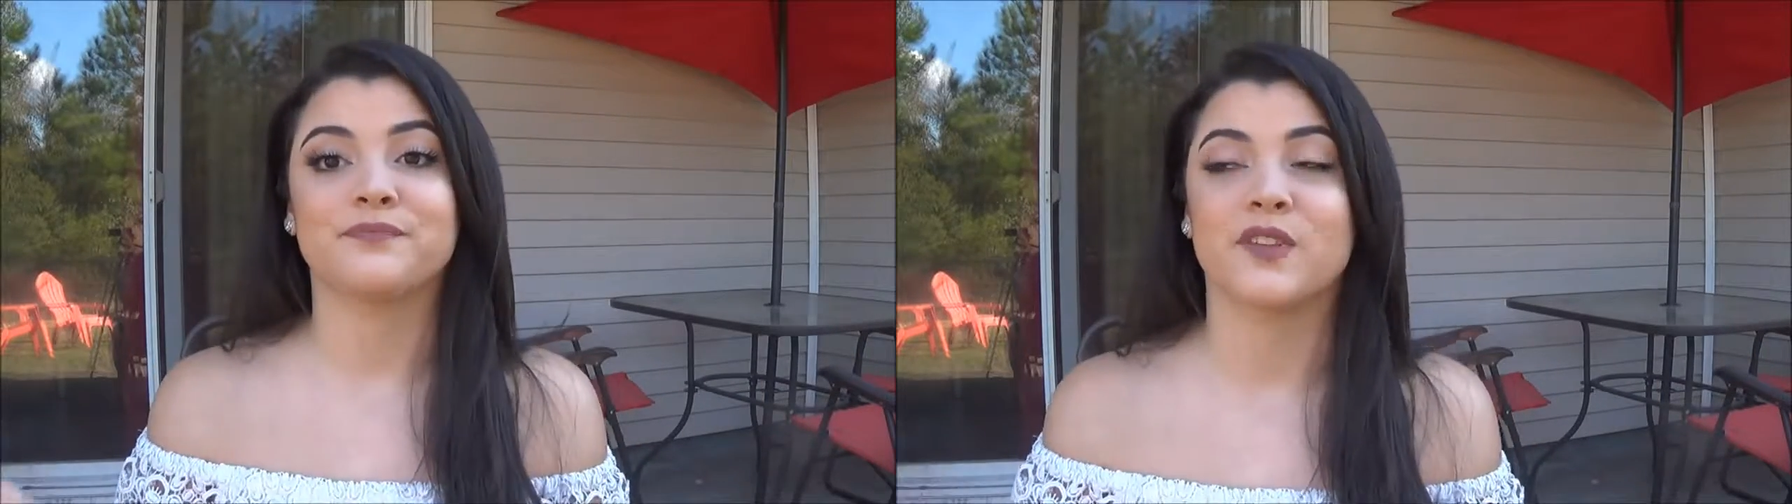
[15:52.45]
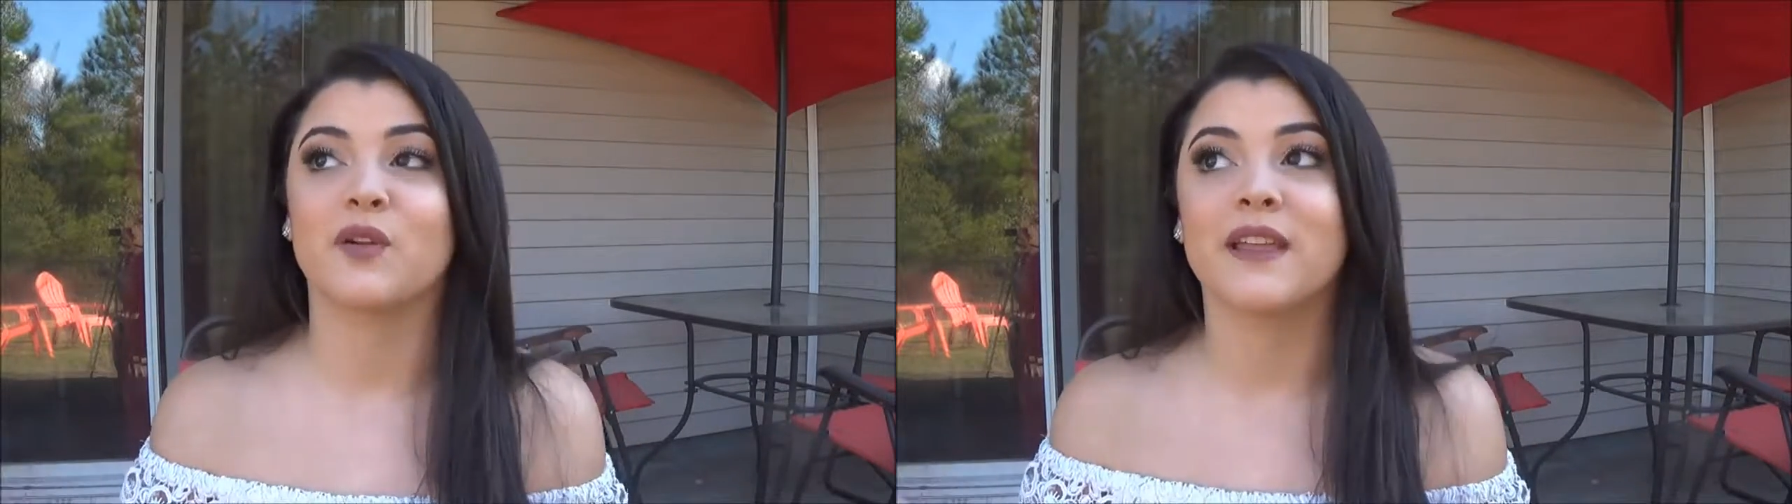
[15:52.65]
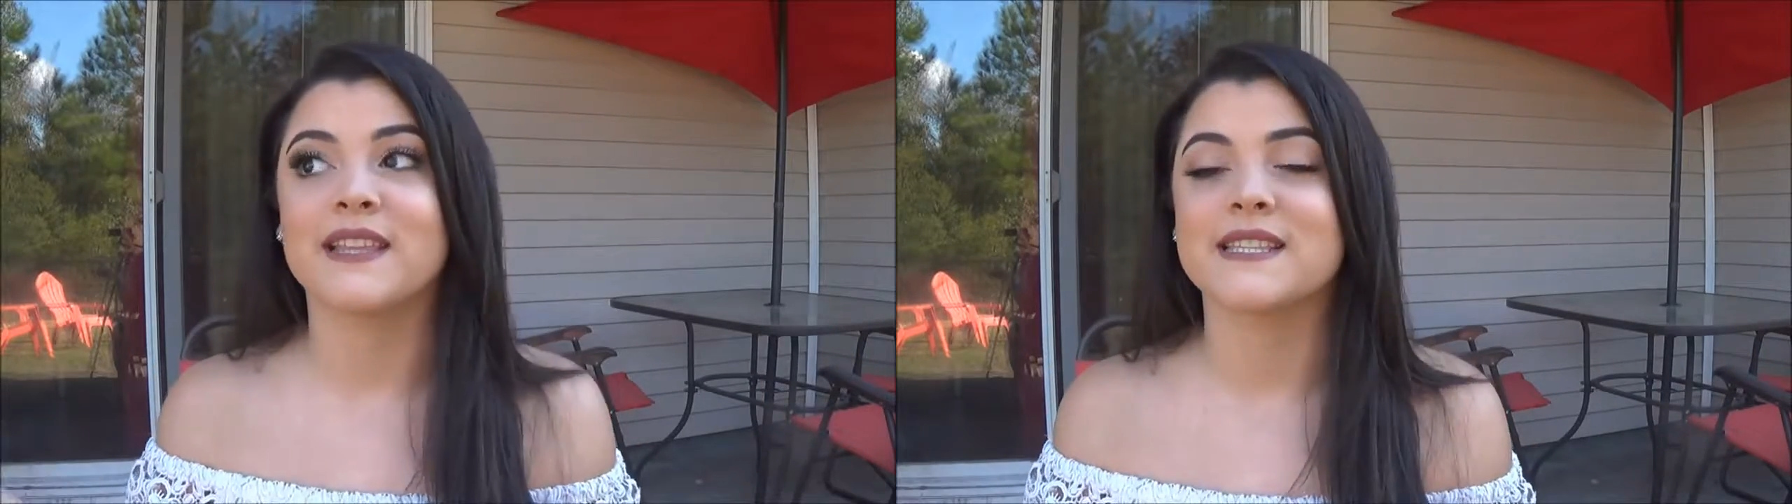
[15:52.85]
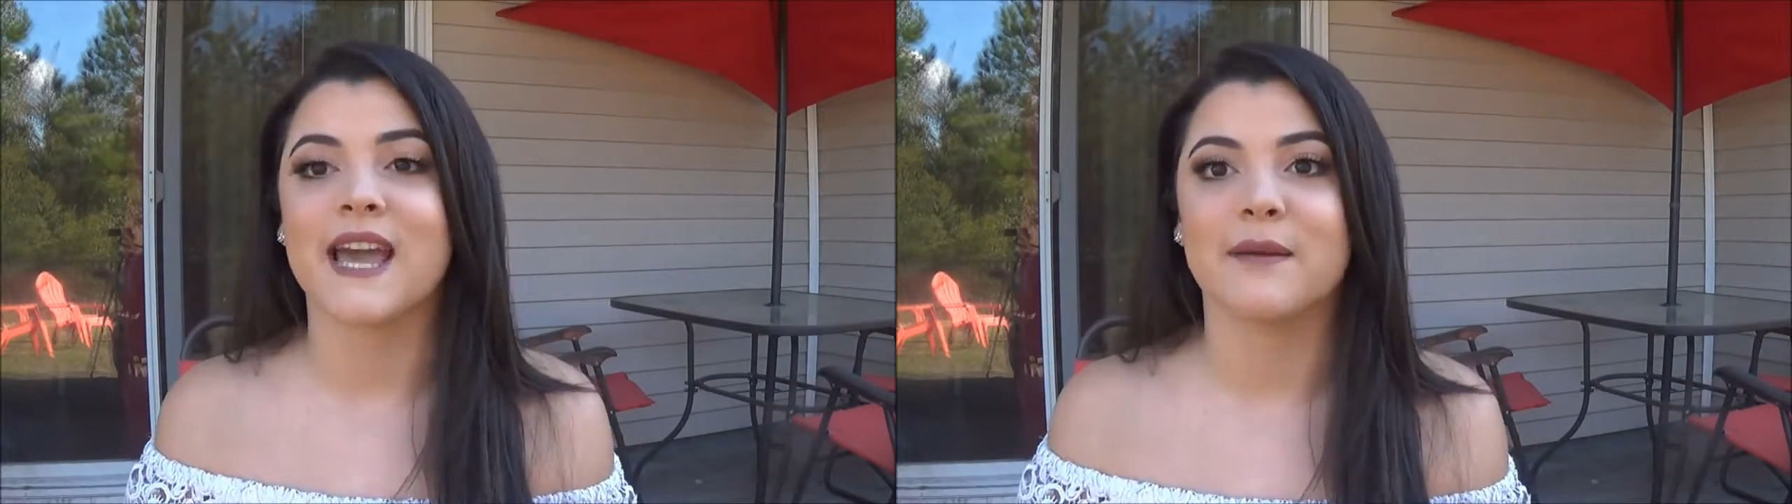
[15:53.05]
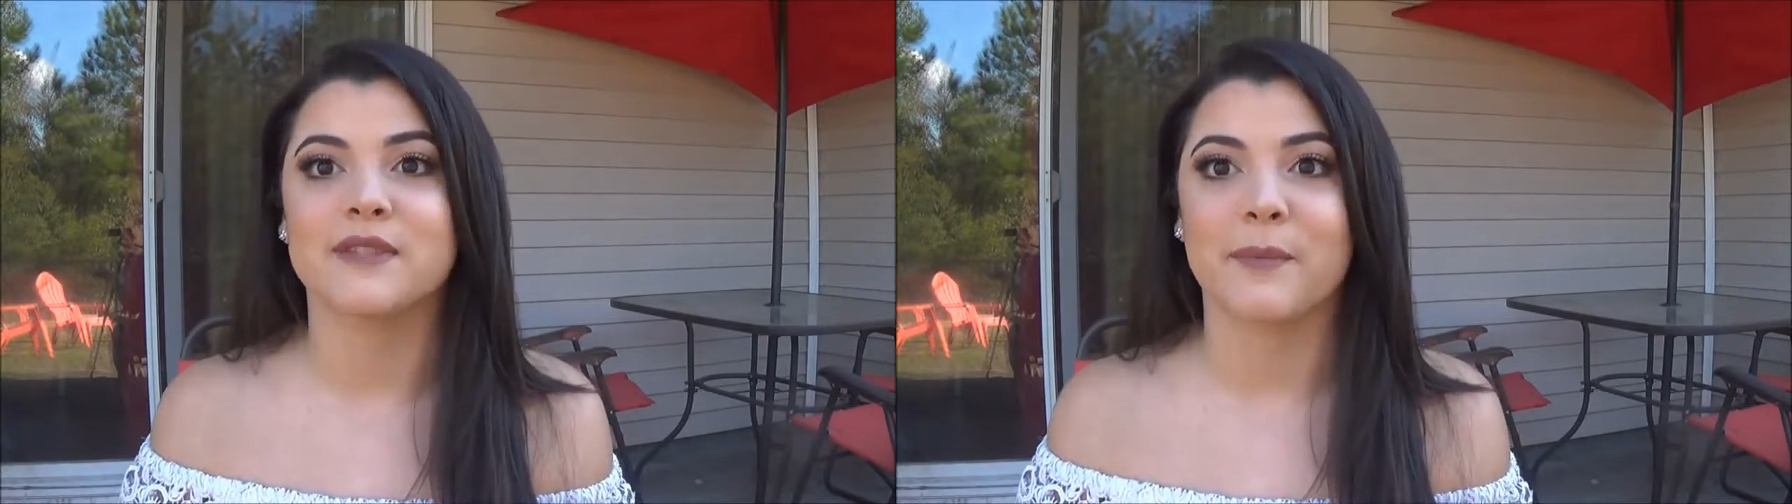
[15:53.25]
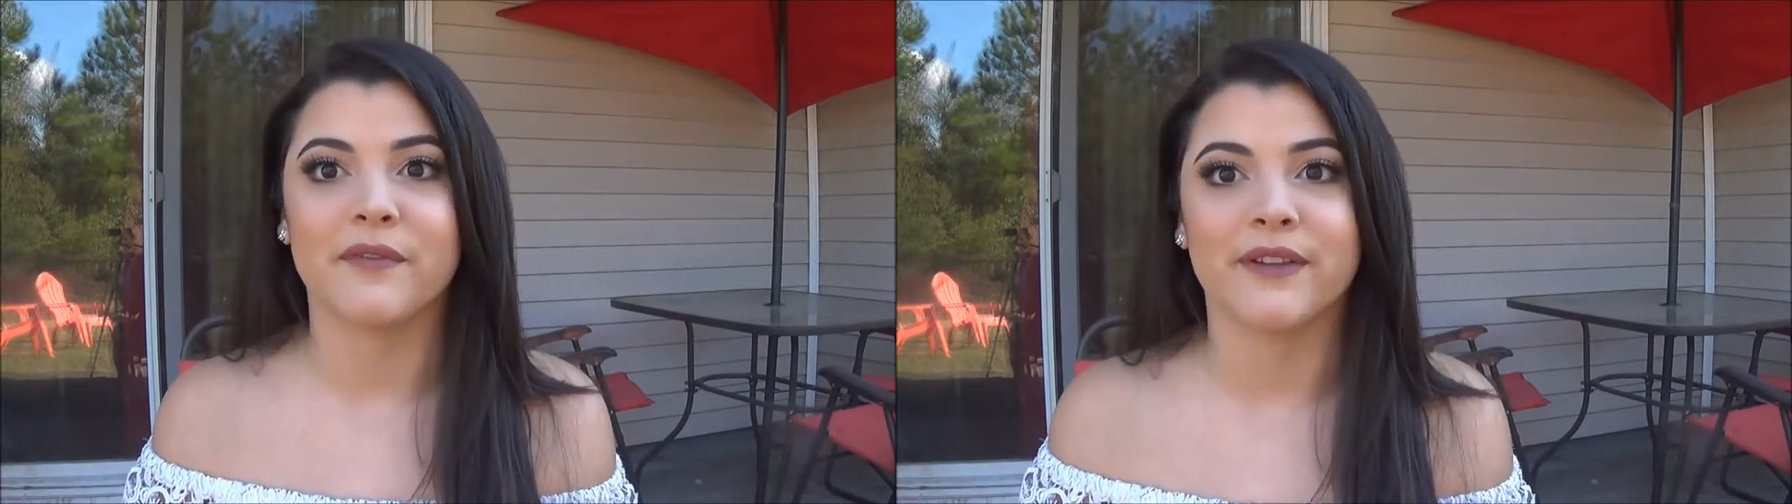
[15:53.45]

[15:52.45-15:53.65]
if you don't like this type of